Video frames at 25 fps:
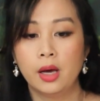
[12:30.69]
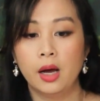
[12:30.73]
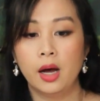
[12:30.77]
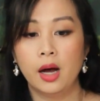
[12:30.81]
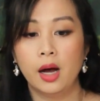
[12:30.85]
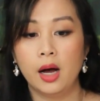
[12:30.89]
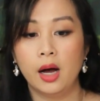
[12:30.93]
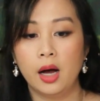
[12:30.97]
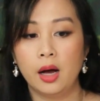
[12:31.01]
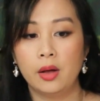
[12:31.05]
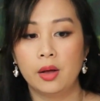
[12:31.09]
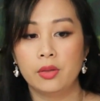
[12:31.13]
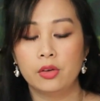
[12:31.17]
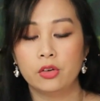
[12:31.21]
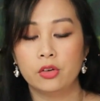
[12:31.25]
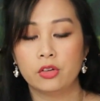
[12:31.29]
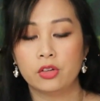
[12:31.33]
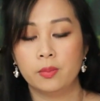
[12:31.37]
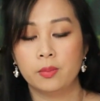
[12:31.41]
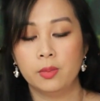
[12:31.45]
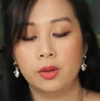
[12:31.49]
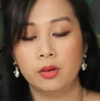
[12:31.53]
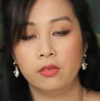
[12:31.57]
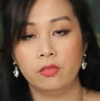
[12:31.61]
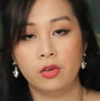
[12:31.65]
Uh, there's
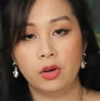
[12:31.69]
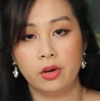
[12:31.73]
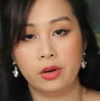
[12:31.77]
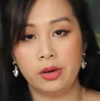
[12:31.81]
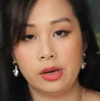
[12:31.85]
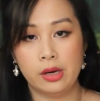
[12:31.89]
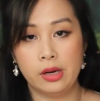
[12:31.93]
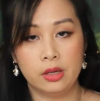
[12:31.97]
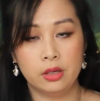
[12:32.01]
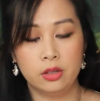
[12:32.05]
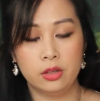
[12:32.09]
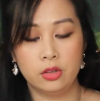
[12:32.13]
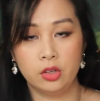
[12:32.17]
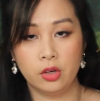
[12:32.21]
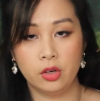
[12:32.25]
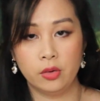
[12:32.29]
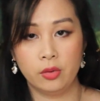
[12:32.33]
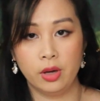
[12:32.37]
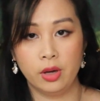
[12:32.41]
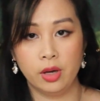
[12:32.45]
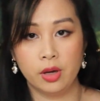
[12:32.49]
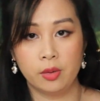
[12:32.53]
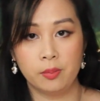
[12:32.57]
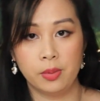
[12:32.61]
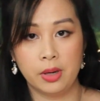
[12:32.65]
something very
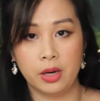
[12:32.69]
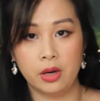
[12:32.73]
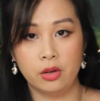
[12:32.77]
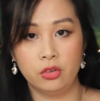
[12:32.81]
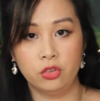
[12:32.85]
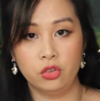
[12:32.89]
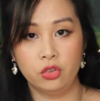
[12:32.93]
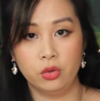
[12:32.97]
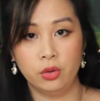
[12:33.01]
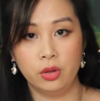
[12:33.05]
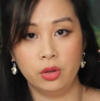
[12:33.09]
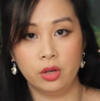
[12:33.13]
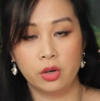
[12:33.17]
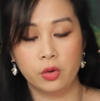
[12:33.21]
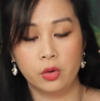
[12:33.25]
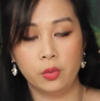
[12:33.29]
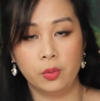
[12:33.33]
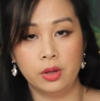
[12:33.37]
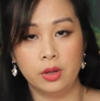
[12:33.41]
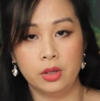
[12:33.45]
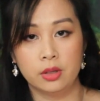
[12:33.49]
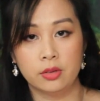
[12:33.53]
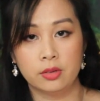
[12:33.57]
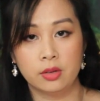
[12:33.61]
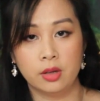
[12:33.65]
endearing about Julia
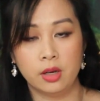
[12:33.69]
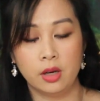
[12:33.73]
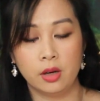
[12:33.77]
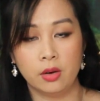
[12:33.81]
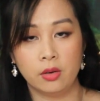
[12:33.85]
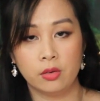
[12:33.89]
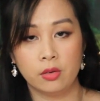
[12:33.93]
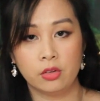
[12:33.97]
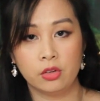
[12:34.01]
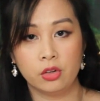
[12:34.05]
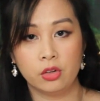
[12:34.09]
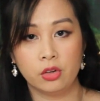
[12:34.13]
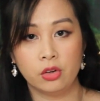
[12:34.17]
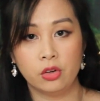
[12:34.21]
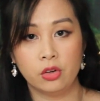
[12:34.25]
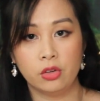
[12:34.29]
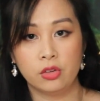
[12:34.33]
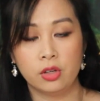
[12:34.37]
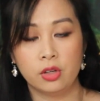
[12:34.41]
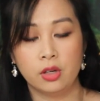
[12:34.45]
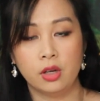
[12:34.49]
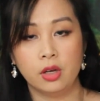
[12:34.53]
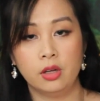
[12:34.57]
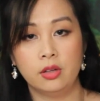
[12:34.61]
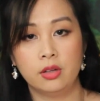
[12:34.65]
Quinn's characters,
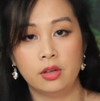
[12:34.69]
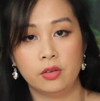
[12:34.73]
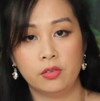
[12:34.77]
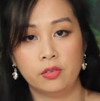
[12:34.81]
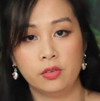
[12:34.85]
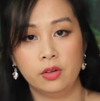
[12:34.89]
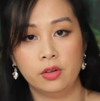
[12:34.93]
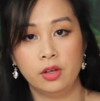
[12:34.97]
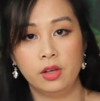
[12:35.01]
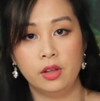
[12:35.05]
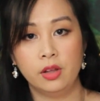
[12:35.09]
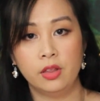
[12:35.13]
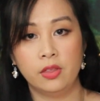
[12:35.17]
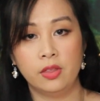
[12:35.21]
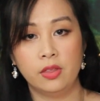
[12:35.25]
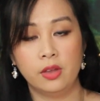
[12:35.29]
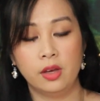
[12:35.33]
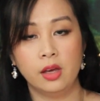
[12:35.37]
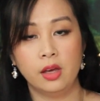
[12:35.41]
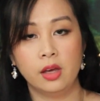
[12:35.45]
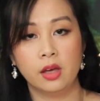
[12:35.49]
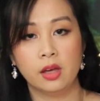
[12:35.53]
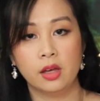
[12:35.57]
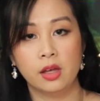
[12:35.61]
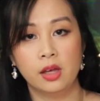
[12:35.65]
and I definitely
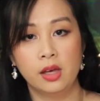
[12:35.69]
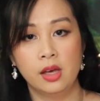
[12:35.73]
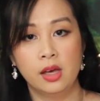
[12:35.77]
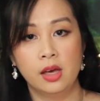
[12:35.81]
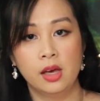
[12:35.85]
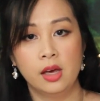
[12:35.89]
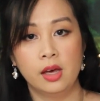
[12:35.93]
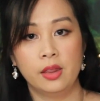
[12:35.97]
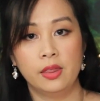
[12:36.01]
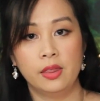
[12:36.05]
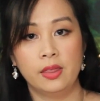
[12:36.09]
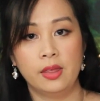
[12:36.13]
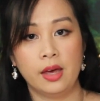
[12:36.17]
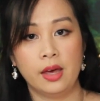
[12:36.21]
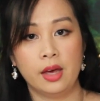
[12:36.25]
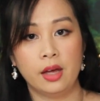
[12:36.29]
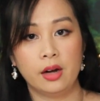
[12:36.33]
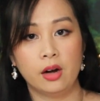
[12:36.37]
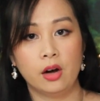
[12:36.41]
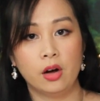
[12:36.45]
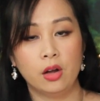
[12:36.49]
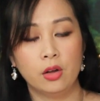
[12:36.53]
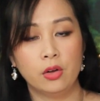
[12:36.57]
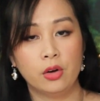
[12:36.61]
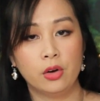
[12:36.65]
think that
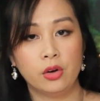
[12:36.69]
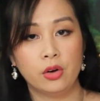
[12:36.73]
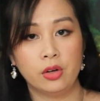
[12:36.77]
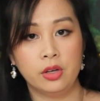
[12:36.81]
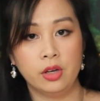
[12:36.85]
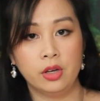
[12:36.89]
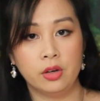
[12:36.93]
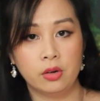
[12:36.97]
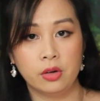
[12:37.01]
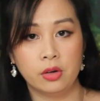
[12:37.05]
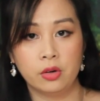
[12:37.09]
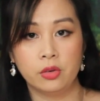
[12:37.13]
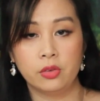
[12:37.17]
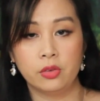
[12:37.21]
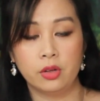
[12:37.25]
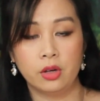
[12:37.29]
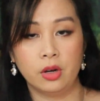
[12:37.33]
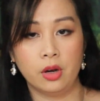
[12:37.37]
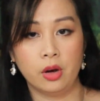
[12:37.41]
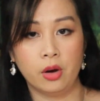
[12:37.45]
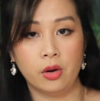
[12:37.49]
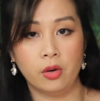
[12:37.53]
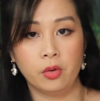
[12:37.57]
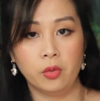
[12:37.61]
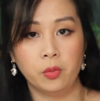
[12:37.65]
all her heroes and
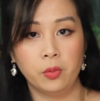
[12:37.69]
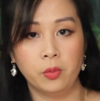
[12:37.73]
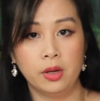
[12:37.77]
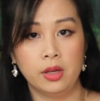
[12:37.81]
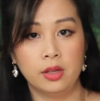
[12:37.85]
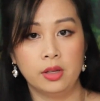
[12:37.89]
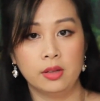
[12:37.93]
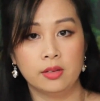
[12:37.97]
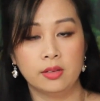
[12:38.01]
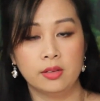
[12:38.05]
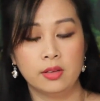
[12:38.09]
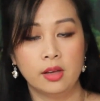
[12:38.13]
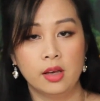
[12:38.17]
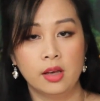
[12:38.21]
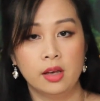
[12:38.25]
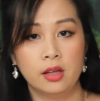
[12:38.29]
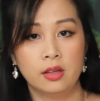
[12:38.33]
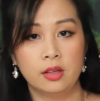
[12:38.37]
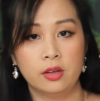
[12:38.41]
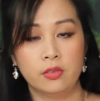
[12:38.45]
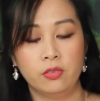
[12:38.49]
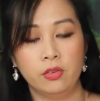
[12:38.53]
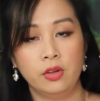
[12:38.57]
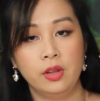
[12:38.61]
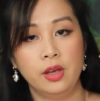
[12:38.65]
heroines
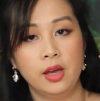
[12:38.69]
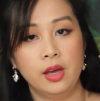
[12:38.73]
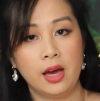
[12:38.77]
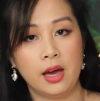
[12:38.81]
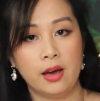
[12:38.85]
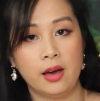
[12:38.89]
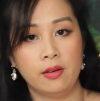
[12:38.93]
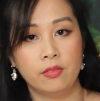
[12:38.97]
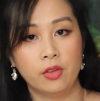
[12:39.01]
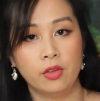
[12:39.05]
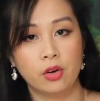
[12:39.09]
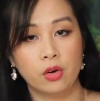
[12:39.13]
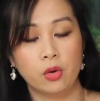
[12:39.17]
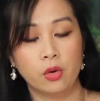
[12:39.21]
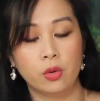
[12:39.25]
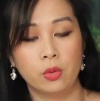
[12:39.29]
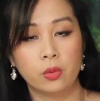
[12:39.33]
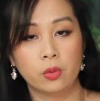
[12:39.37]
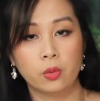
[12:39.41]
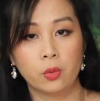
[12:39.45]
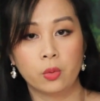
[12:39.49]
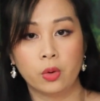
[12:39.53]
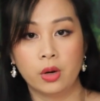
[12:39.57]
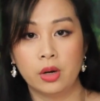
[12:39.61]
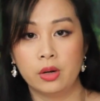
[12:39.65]
definitely have their
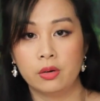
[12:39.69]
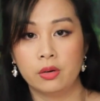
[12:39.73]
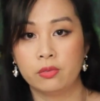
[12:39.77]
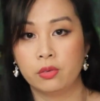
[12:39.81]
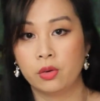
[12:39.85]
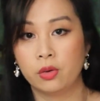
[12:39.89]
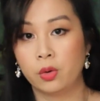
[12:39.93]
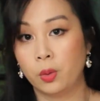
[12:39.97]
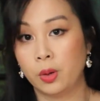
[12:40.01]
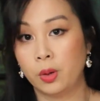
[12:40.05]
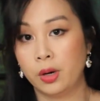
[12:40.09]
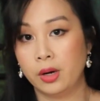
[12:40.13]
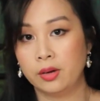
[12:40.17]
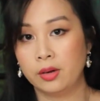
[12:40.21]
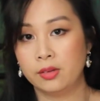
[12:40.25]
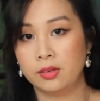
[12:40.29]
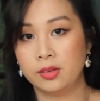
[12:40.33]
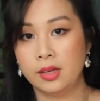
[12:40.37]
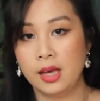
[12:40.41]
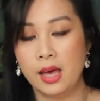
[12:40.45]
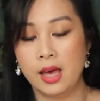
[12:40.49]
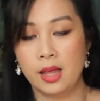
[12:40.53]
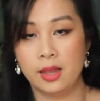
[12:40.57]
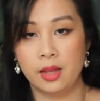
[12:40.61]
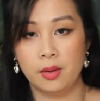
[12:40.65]
own kind of quirks
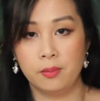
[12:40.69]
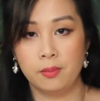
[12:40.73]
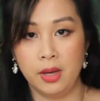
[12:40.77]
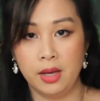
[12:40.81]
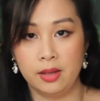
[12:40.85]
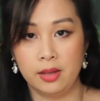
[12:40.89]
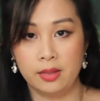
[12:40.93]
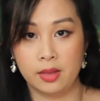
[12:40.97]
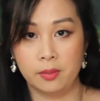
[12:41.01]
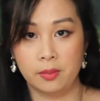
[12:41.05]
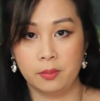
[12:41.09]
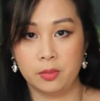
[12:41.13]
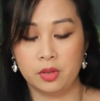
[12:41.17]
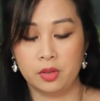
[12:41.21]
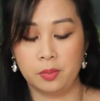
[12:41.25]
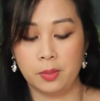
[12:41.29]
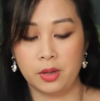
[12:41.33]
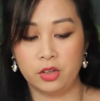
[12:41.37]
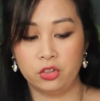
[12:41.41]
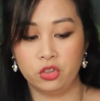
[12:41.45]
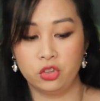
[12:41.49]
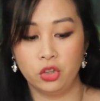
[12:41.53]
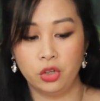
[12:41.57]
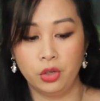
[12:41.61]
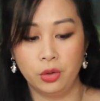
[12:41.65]
that make them
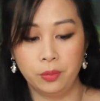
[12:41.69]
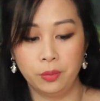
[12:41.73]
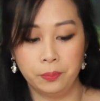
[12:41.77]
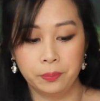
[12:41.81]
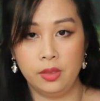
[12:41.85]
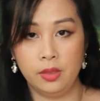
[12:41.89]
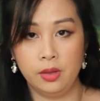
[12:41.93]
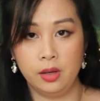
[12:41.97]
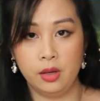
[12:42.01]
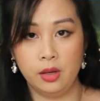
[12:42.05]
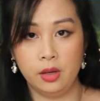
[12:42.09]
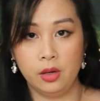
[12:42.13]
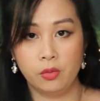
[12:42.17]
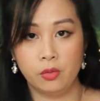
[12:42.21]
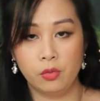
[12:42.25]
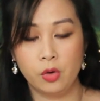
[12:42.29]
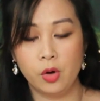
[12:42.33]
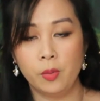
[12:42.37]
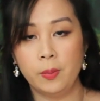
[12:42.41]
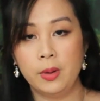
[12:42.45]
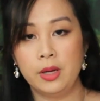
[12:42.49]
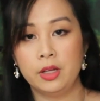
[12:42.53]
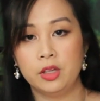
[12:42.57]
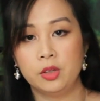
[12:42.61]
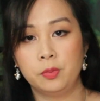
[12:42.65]
special. The
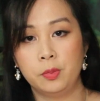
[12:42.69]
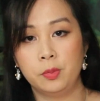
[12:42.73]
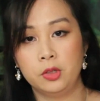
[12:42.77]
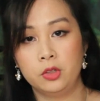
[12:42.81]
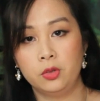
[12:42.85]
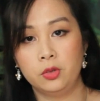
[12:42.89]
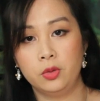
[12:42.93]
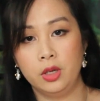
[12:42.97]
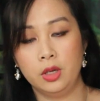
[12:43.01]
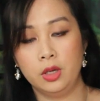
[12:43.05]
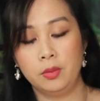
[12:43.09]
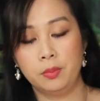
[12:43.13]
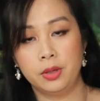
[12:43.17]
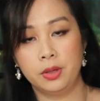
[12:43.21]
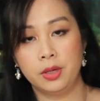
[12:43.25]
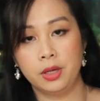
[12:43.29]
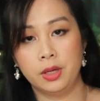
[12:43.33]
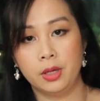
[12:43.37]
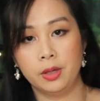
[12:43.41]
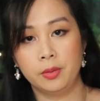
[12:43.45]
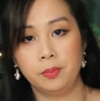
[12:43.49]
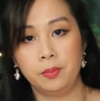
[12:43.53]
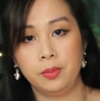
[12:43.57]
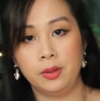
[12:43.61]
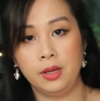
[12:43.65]
romance between
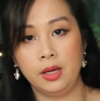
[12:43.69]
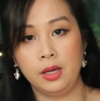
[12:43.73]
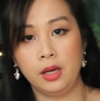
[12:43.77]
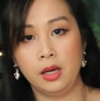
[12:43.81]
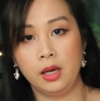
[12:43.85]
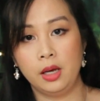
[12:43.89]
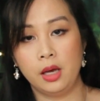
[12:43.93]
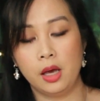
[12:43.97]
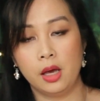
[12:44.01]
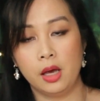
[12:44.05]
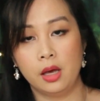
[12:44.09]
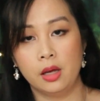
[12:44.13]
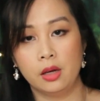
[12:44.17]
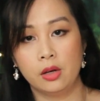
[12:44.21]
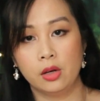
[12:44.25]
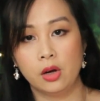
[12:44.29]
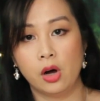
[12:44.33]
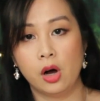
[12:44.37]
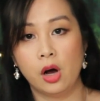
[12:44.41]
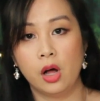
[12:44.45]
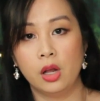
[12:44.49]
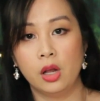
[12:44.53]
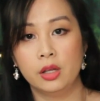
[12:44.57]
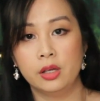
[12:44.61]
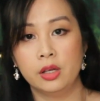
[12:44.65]
Penelope and
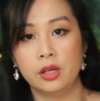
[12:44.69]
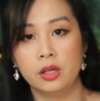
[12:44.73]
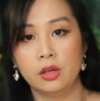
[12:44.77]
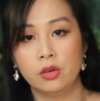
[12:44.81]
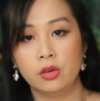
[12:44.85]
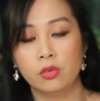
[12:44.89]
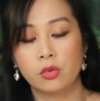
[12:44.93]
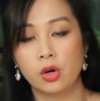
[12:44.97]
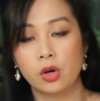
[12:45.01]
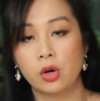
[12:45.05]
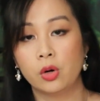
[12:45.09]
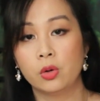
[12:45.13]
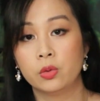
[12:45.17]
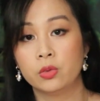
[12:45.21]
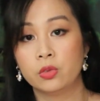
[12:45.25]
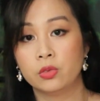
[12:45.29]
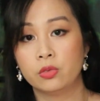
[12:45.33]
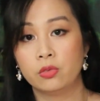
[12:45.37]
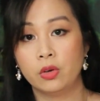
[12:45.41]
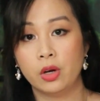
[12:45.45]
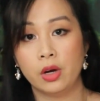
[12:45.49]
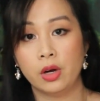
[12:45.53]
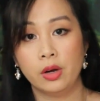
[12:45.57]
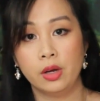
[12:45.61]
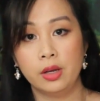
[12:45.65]
Colin grows
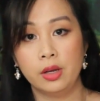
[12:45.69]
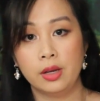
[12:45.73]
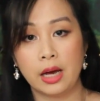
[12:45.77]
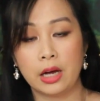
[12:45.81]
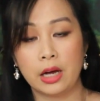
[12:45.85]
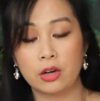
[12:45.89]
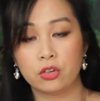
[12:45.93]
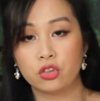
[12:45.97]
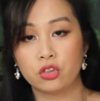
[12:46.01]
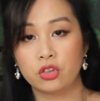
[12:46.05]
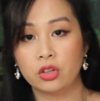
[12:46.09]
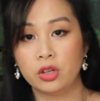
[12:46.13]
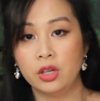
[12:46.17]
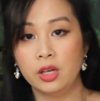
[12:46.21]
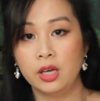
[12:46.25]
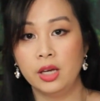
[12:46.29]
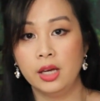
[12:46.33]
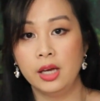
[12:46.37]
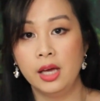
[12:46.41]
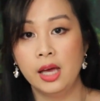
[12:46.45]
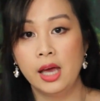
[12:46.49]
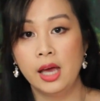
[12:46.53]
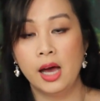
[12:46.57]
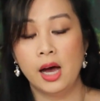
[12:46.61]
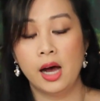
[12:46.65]
very
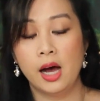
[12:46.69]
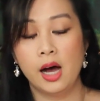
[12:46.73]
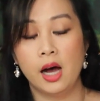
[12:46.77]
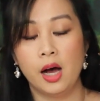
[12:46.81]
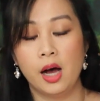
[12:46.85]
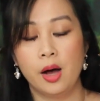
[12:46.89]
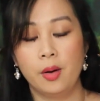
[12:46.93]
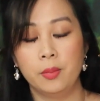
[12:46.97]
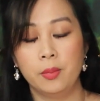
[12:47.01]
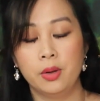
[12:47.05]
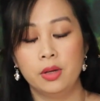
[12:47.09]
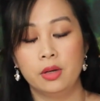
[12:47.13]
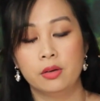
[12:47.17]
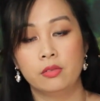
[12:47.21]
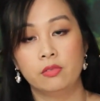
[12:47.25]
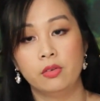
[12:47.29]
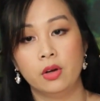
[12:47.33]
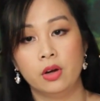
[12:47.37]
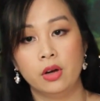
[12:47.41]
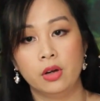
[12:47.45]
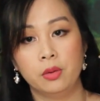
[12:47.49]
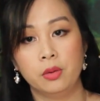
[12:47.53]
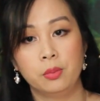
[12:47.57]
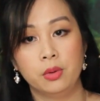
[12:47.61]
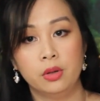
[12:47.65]
naturally um, in a
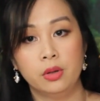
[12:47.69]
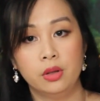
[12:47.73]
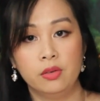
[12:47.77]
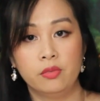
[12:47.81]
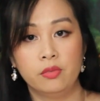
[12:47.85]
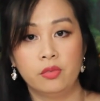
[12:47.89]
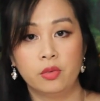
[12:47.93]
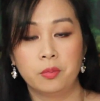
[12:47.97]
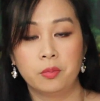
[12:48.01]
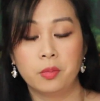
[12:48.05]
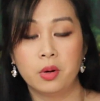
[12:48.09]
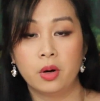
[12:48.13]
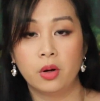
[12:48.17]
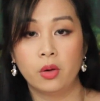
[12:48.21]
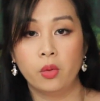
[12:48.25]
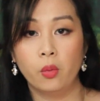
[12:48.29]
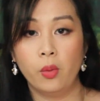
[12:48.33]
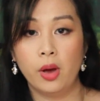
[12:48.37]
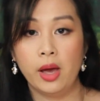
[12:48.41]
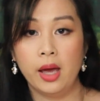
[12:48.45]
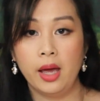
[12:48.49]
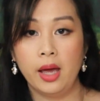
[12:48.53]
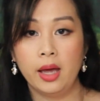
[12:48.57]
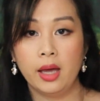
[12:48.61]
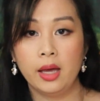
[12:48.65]
very believable
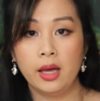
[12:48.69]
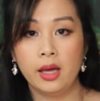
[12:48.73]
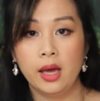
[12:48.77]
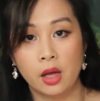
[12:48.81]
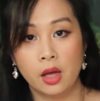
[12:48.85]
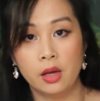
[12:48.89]
way.